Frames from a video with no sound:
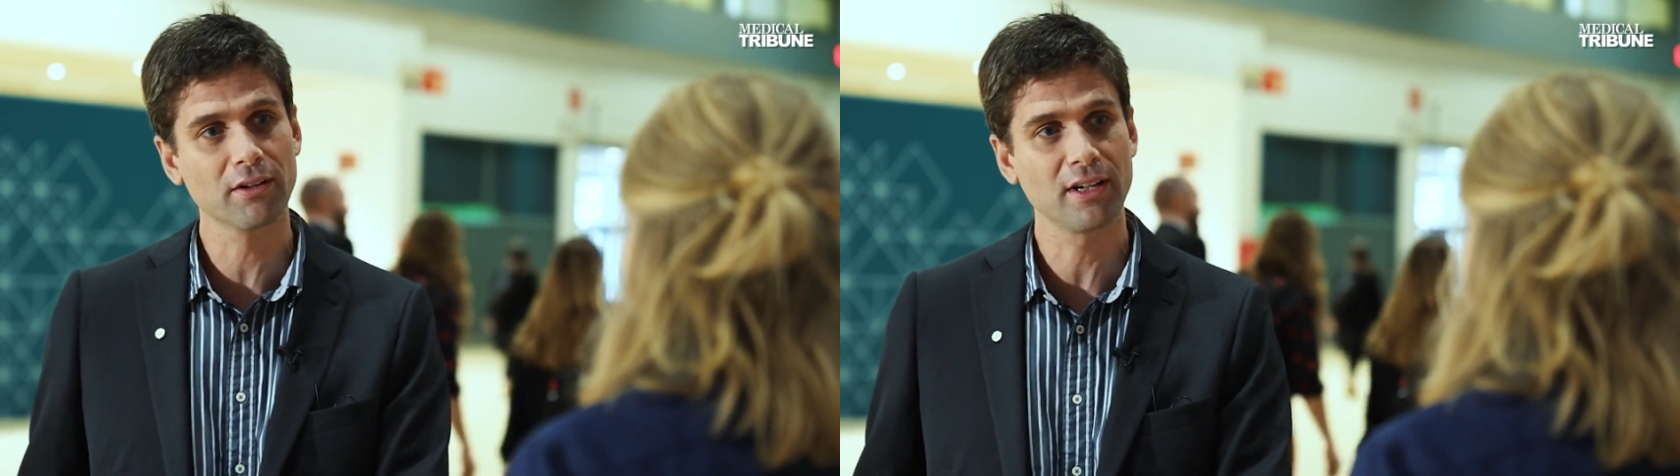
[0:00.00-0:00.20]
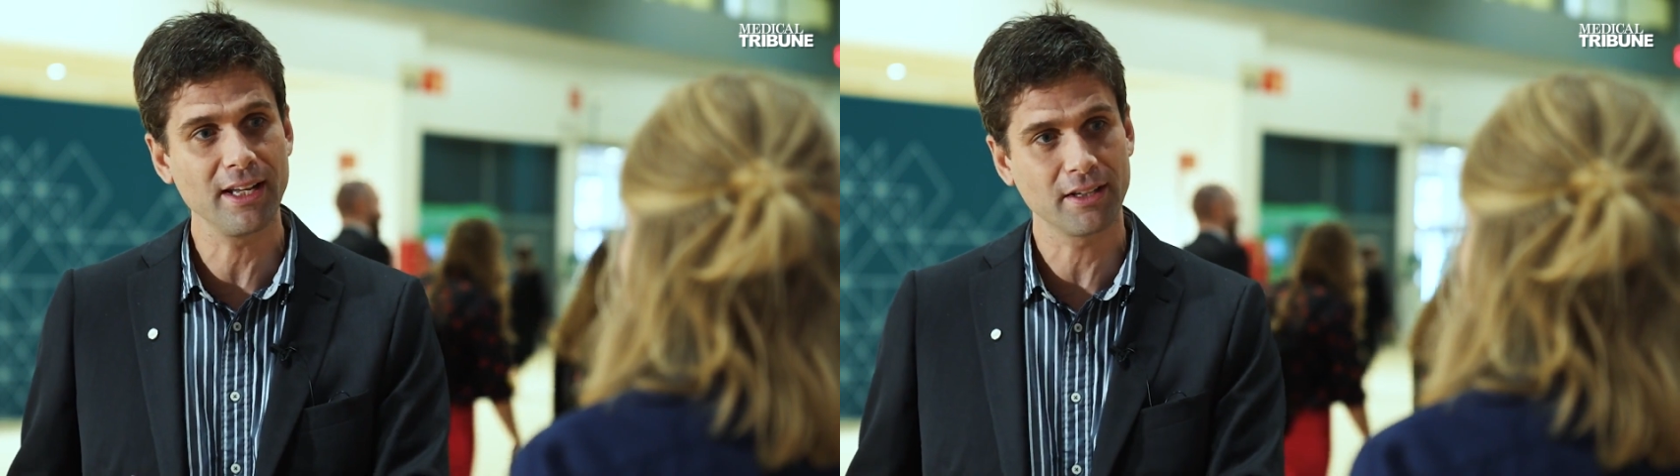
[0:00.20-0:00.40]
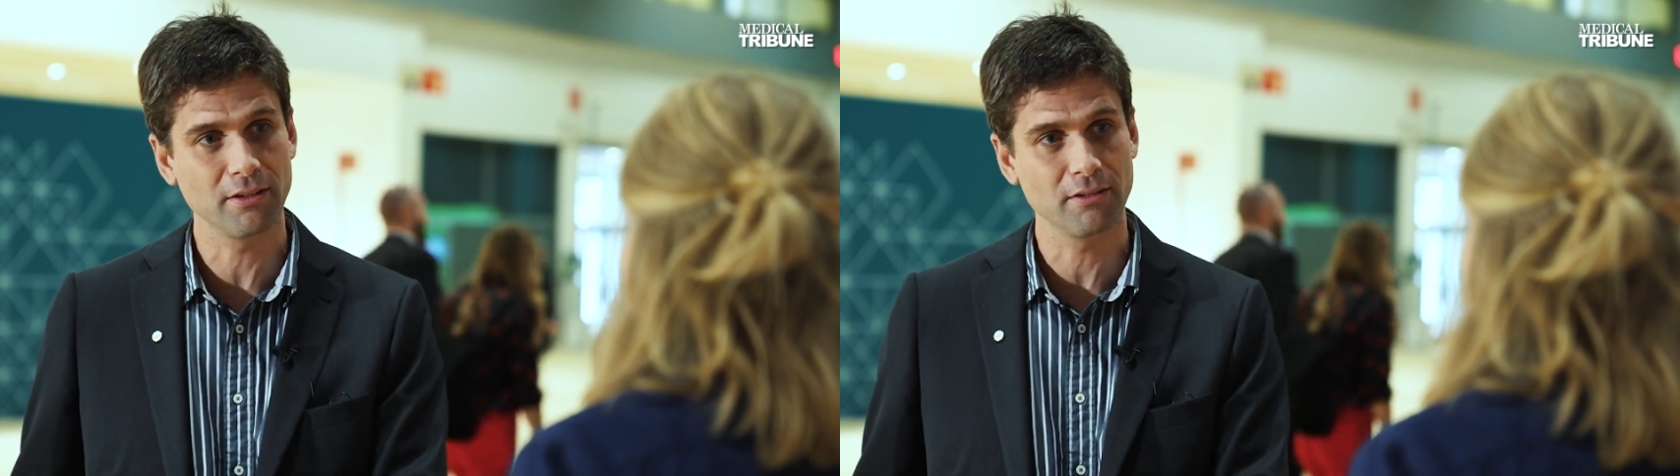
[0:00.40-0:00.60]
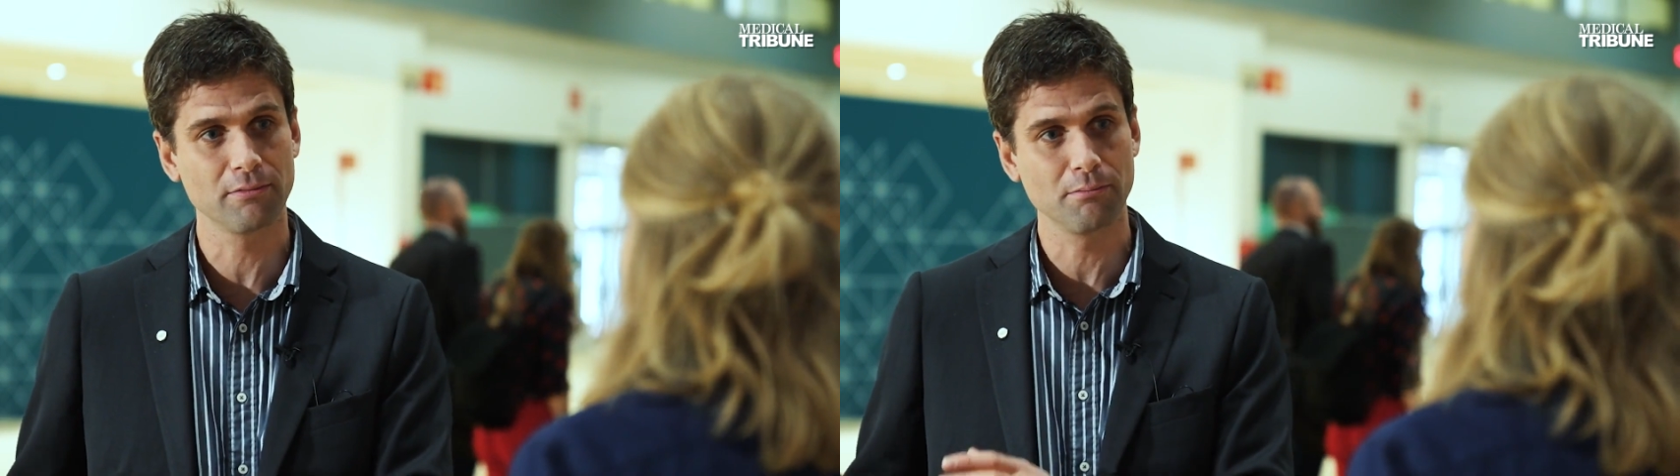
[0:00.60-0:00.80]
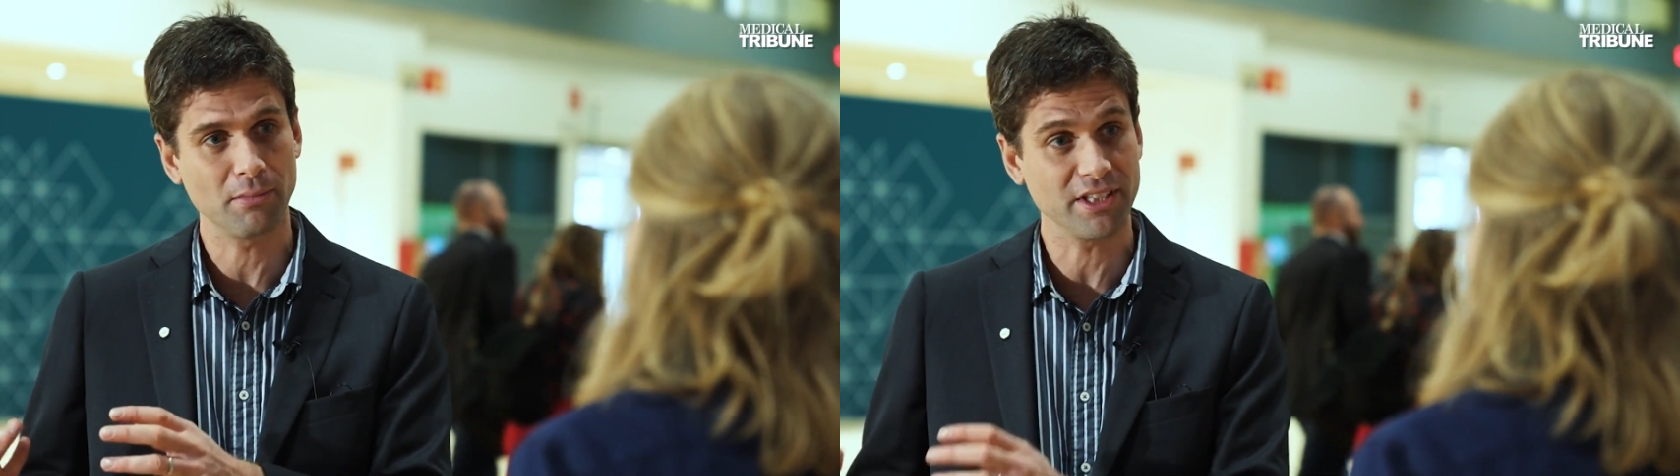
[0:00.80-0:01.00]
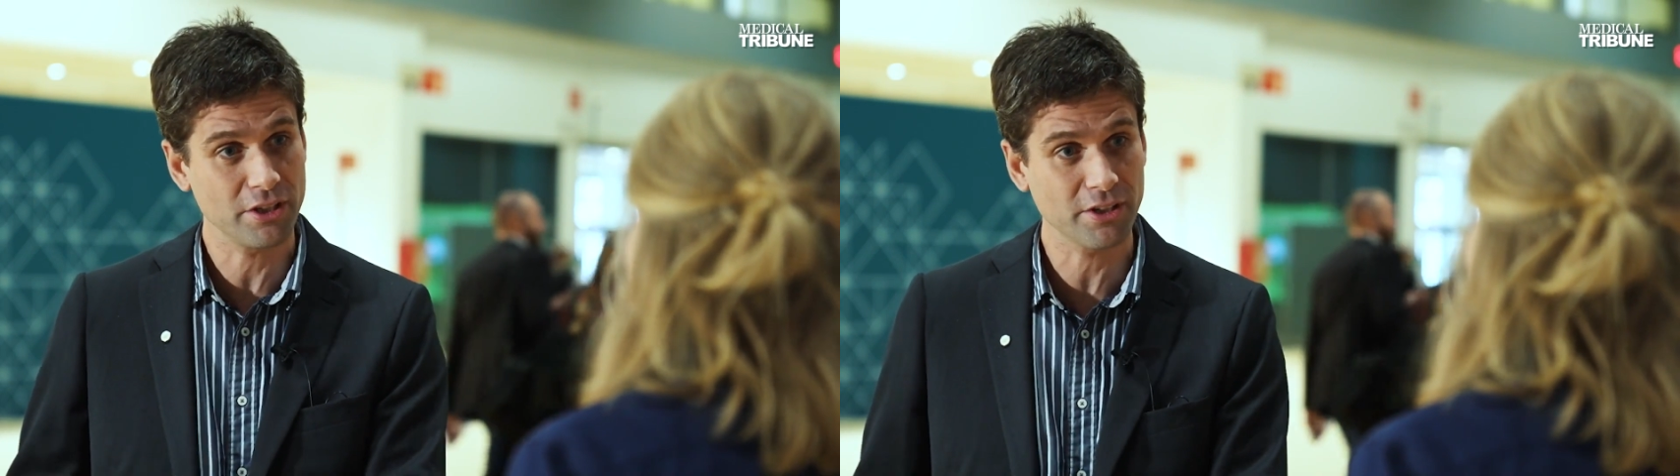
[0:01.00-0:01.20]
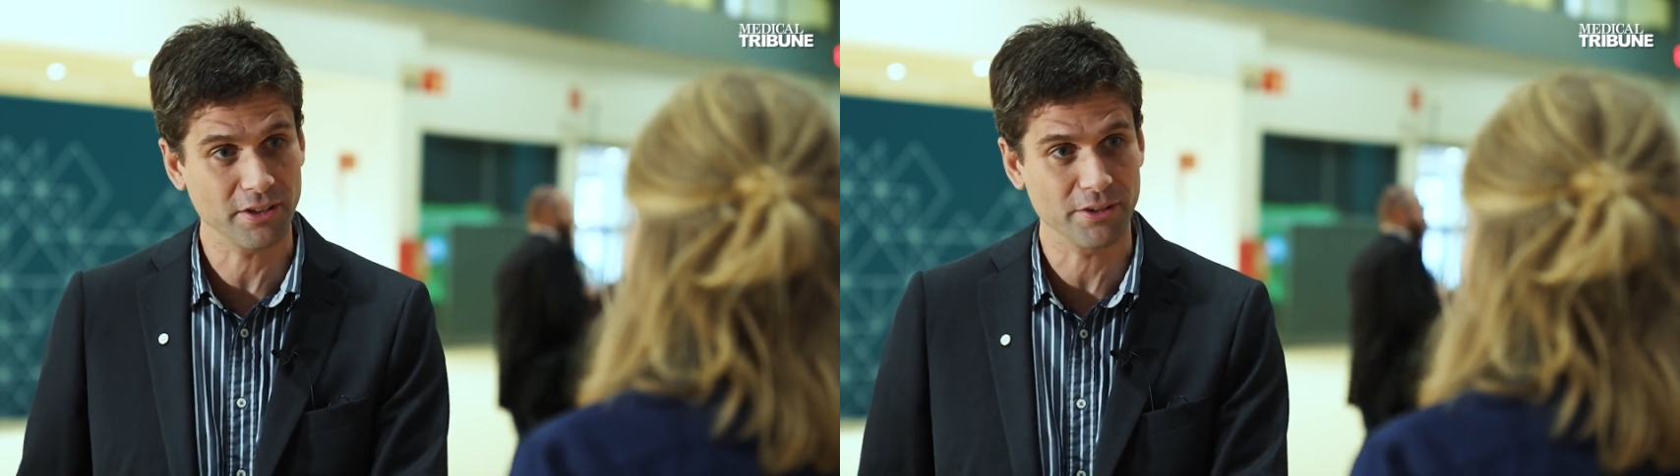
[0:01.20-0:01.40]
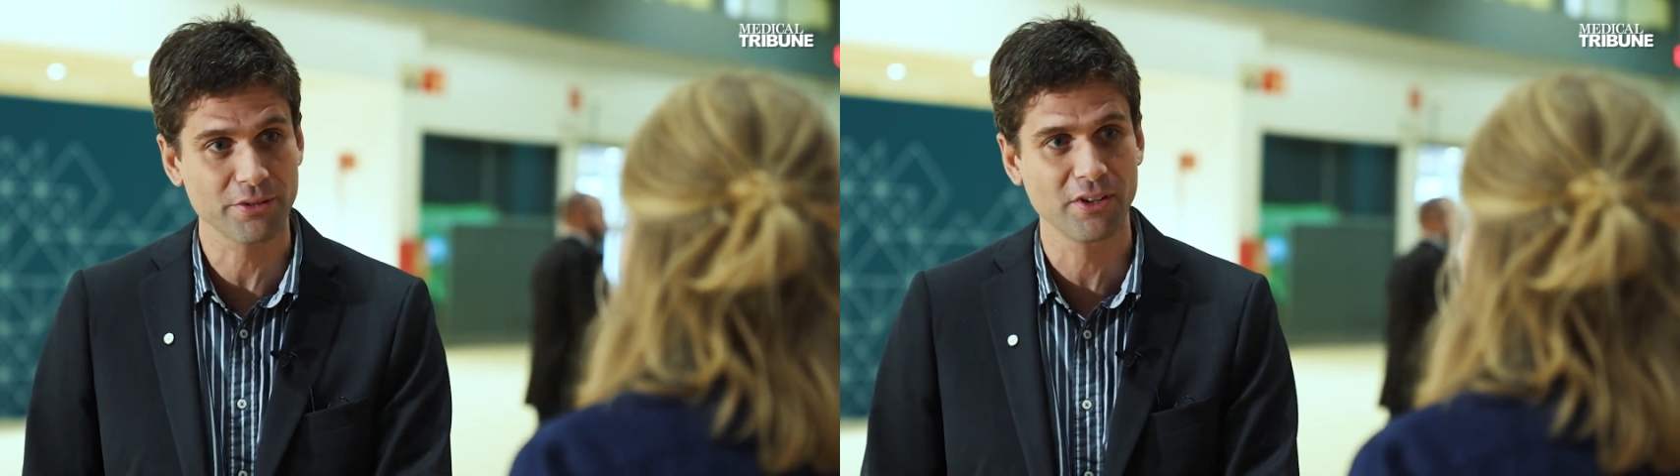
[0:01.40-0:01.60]
clinical
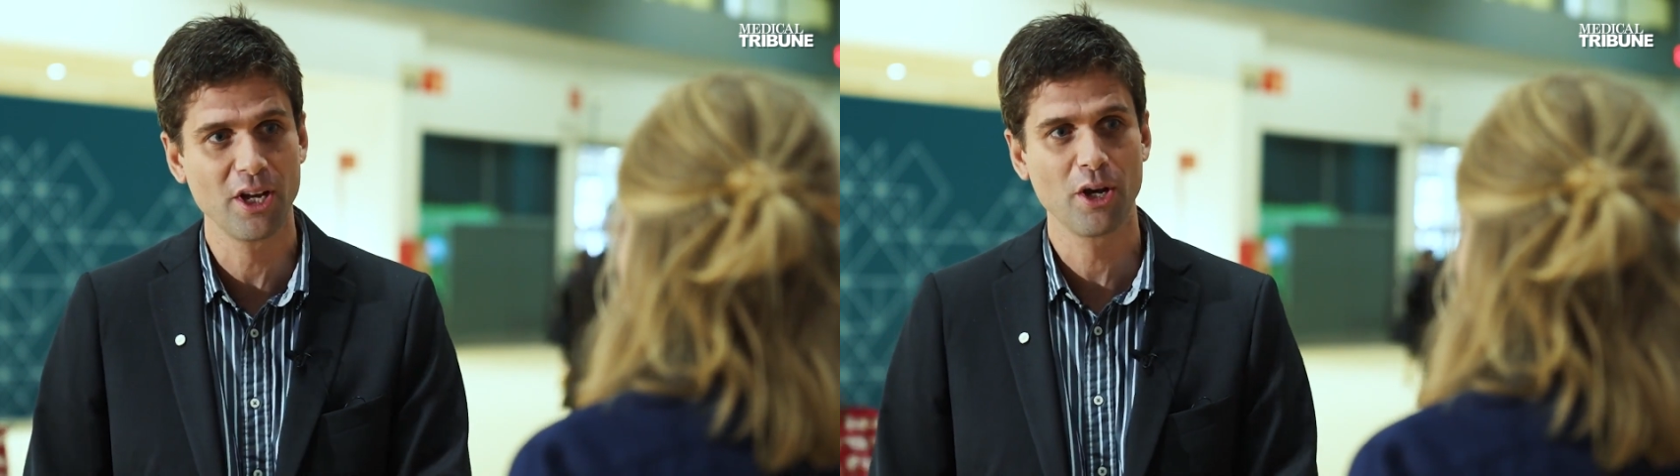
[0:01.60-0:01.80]
materials.